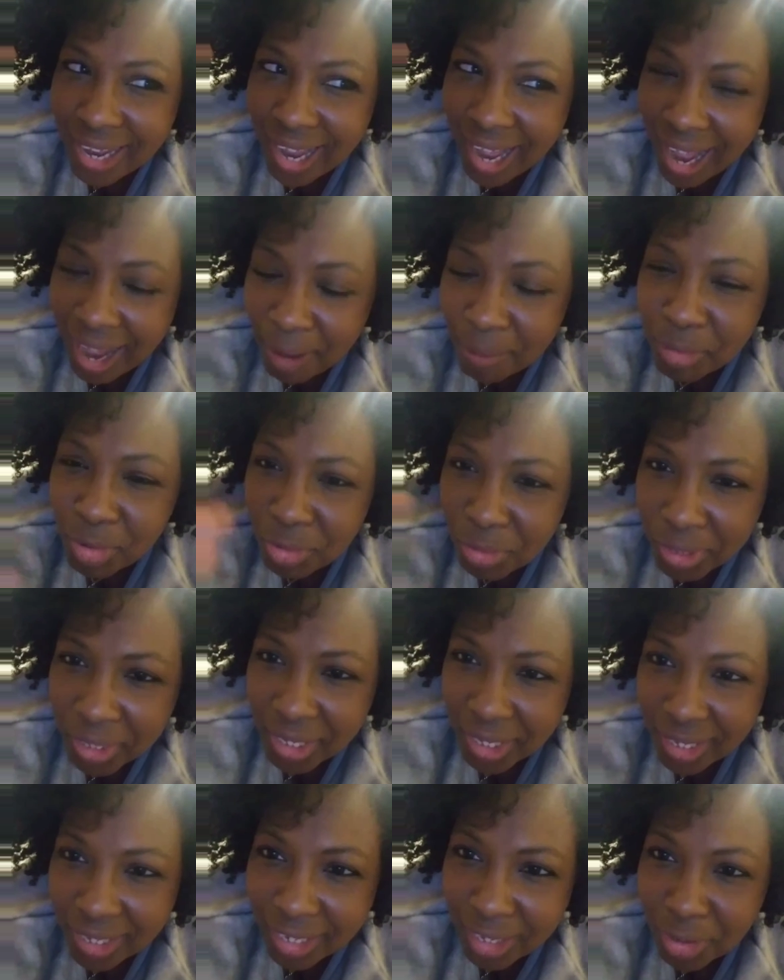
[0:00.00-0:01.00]
I'm going
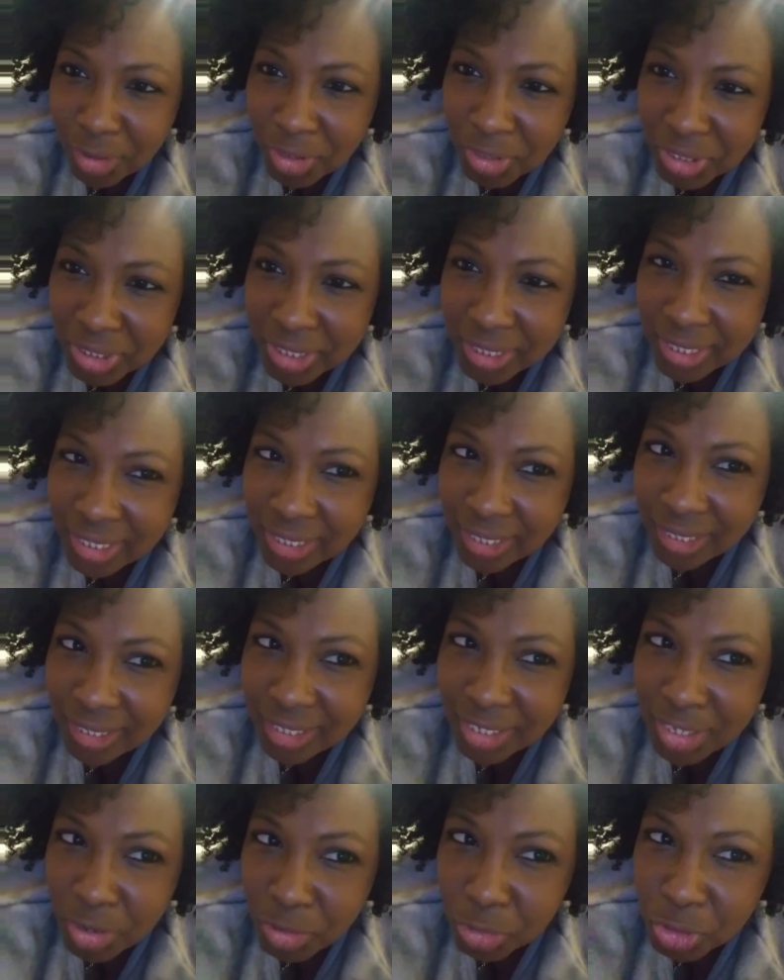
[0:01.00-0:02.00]
in on the
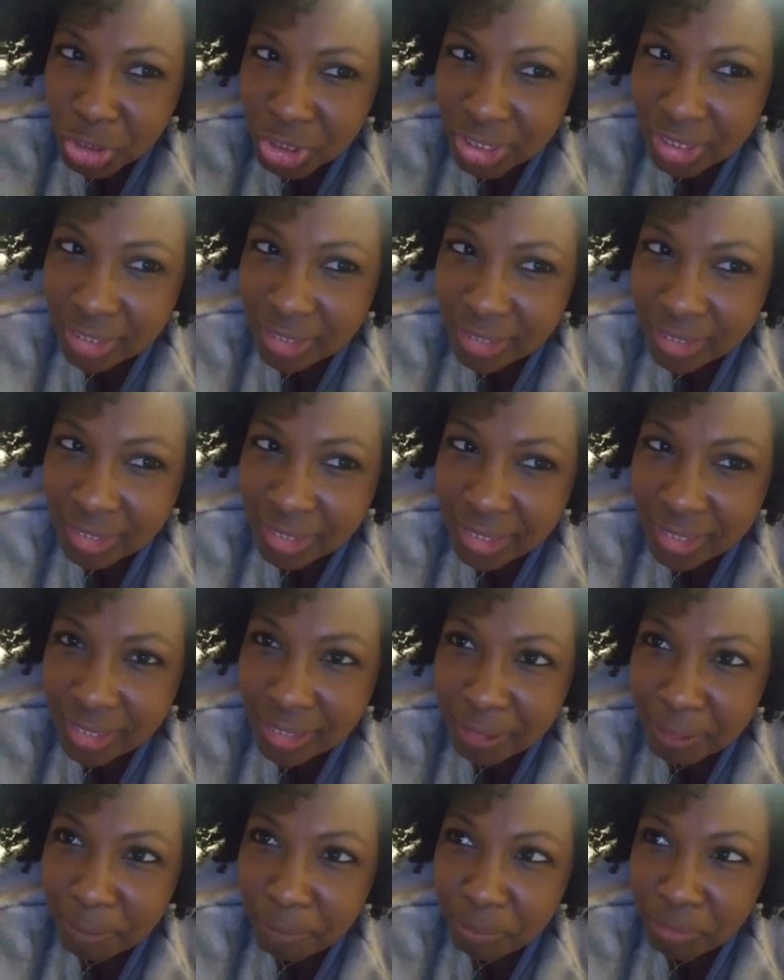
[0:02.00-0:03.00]
notion
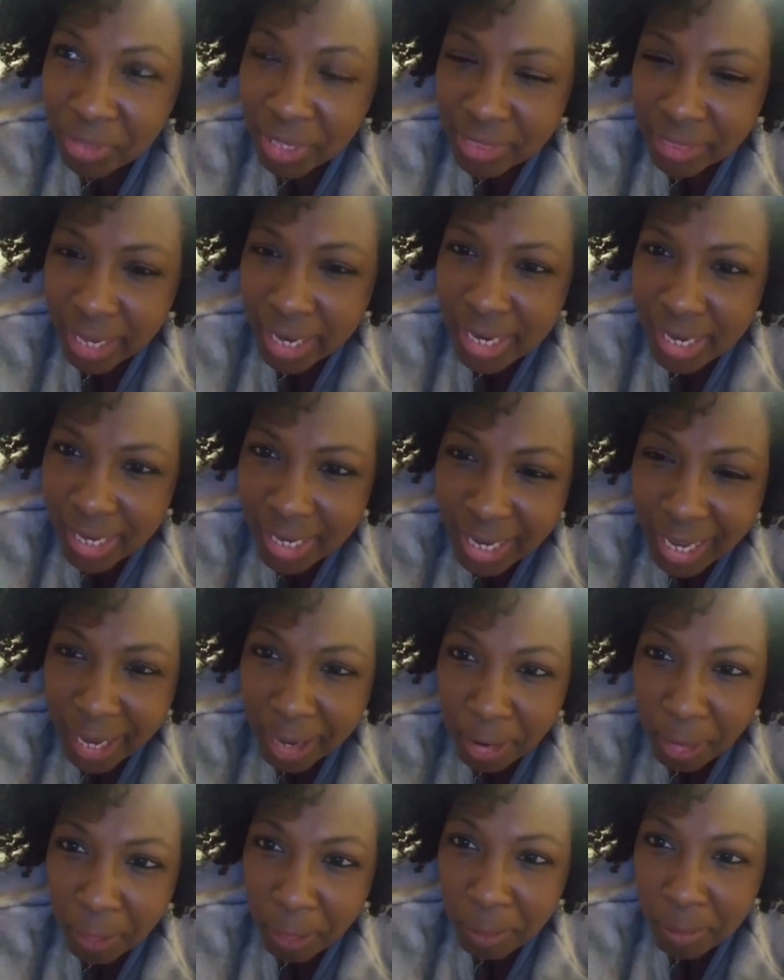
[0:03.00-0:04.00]
that they need
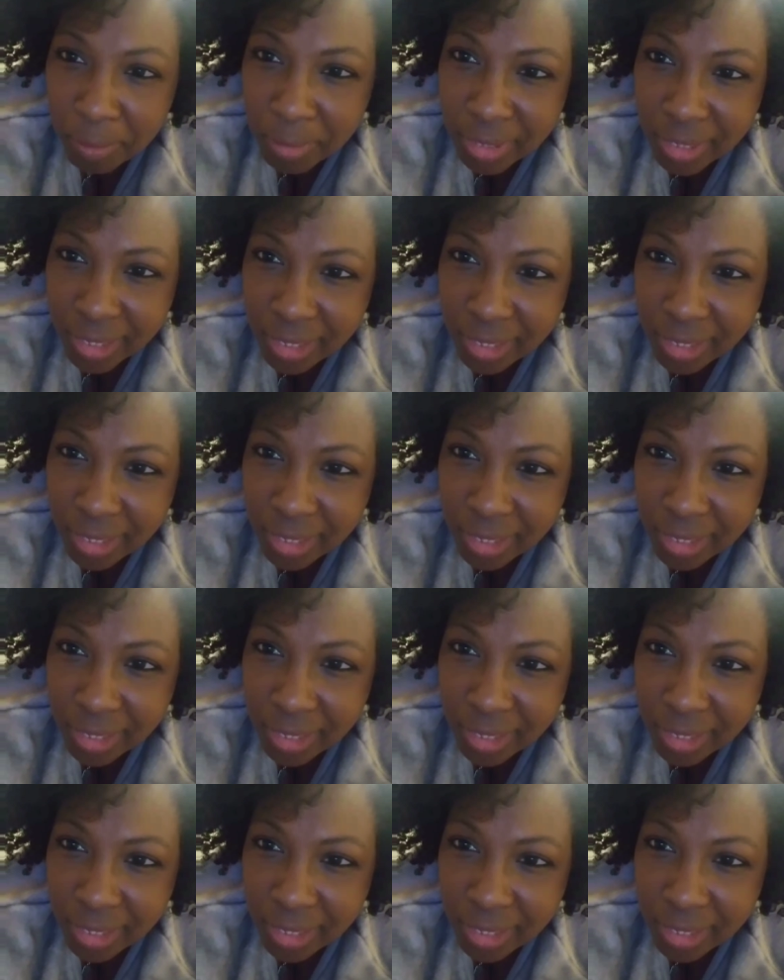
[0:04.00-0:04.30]
help,